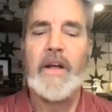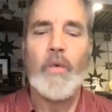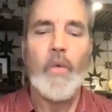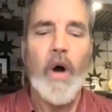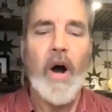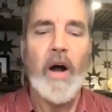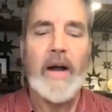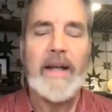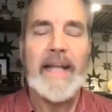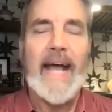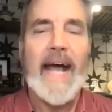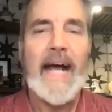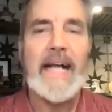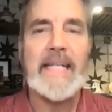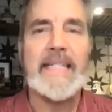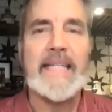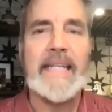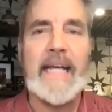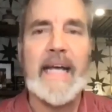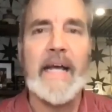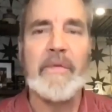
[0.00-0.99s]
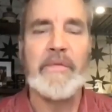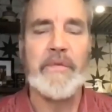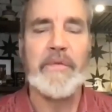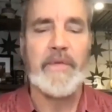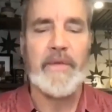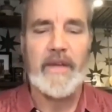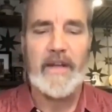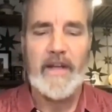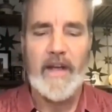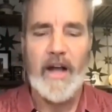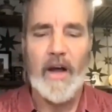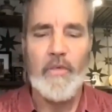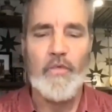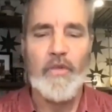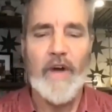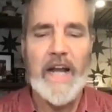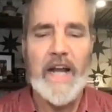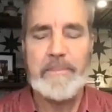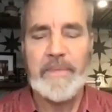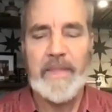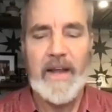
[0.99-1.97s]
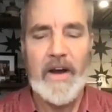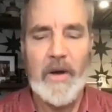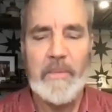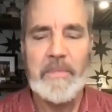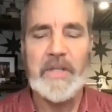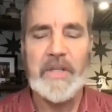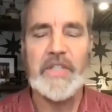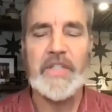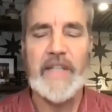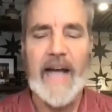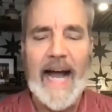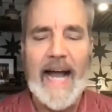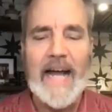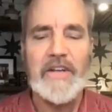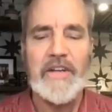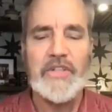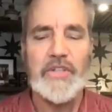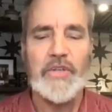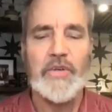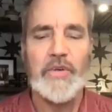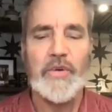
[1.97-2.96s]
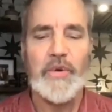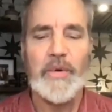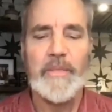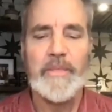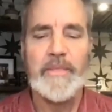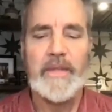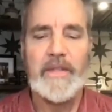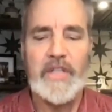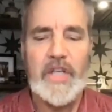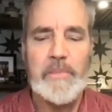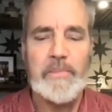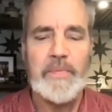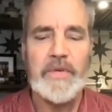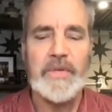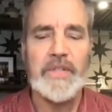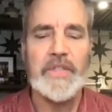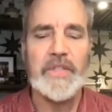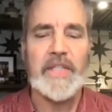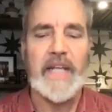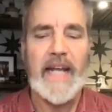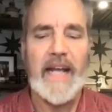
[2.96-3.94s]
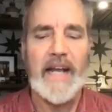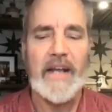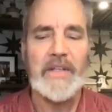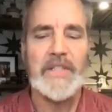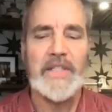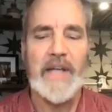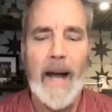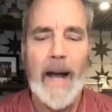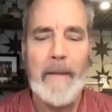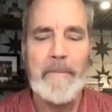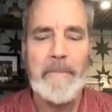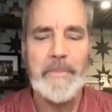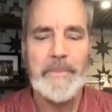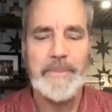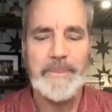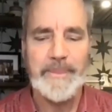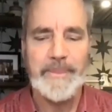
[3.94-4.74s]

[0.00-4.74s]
Walk as if I'm right there beside you. Keep your sails up.